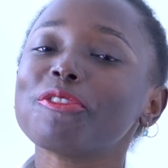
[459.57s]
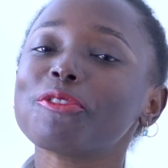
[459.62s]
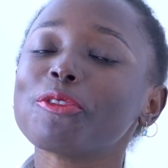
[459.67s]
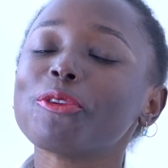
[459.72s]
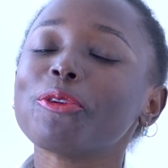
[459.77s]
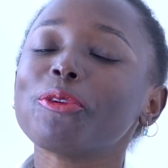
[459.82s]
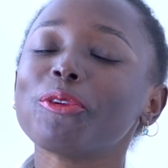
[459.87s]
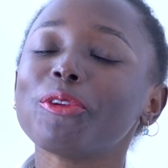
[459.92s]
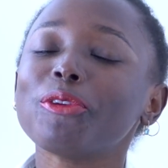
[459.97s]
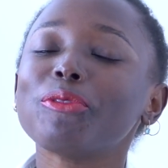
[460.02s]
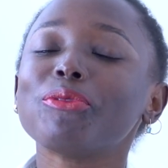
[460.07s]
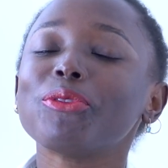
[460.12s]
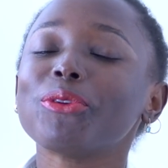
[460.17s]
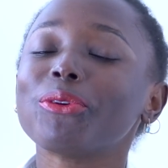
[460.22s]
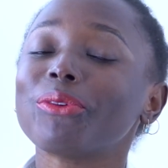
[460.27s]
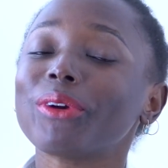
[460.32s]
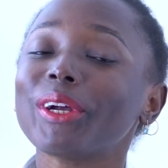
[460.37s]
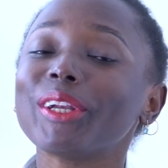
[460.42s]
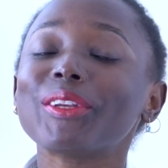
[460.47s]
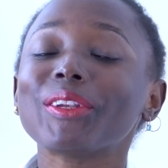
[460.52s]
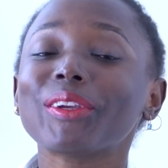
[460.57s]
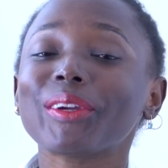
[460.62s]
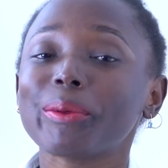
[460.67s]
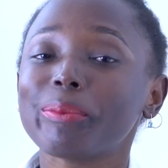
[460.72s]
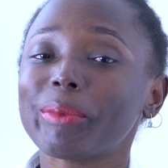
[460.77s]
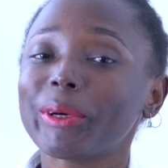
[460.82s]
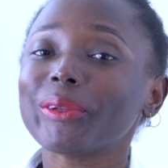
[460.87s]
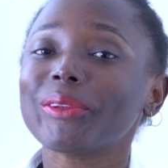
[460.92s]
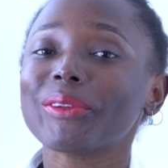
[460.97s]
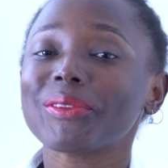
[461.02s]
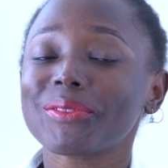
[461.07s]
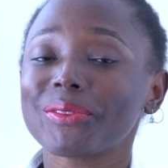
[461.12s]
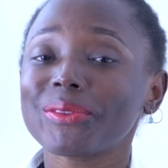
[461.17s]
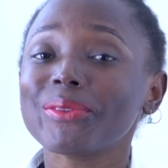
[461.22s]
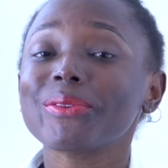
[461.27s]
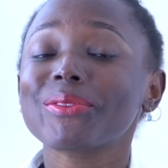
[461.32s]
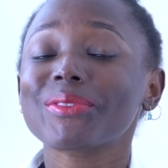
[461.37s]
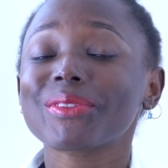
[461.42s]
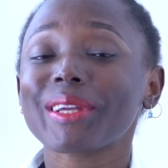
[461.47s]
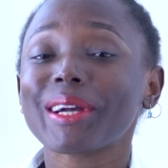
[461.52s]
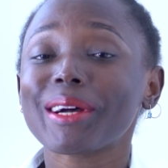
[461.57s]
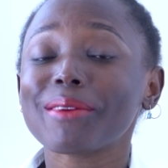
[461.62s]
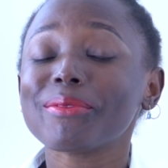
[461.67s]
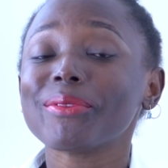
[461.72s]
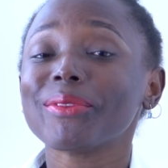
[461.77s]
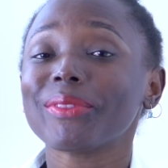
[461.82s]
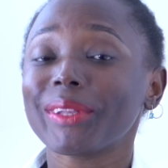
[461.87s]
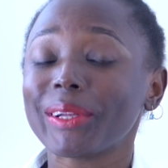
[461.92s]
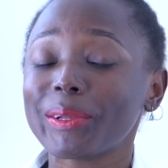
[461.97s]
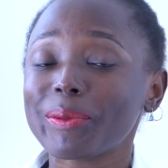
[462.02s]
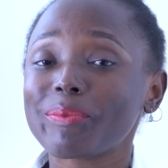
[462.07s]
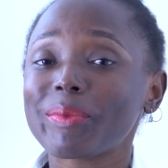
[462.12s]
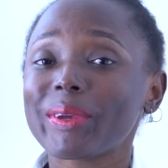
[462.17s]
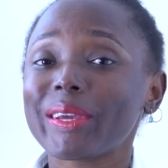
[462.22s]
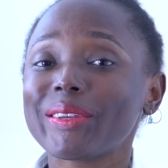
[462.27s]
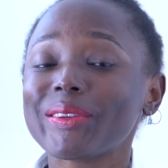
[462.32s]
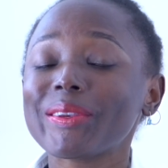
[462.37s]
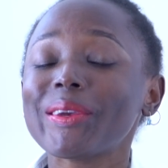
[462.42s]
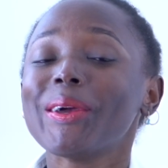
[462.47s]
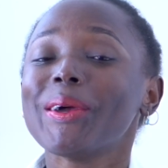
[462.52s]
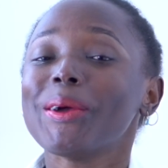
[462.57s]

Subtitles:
So if you're writing about a silk scarf on that page,